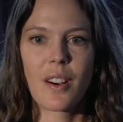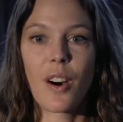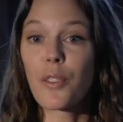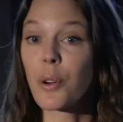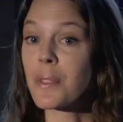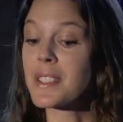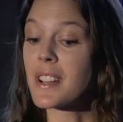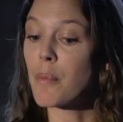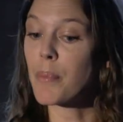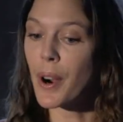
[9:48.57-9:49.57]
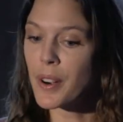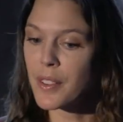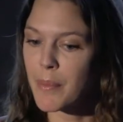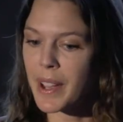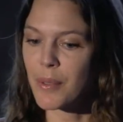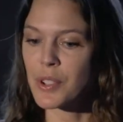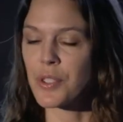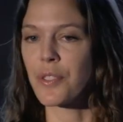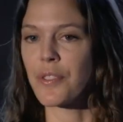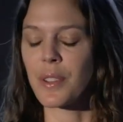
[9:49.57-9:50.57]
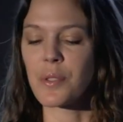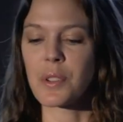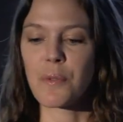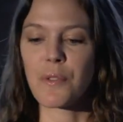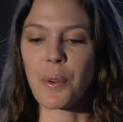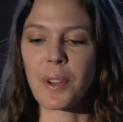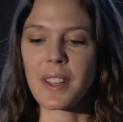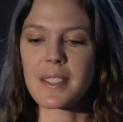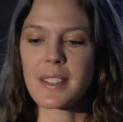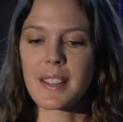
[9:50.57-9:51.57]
Although it was not part of my original fellowship focus,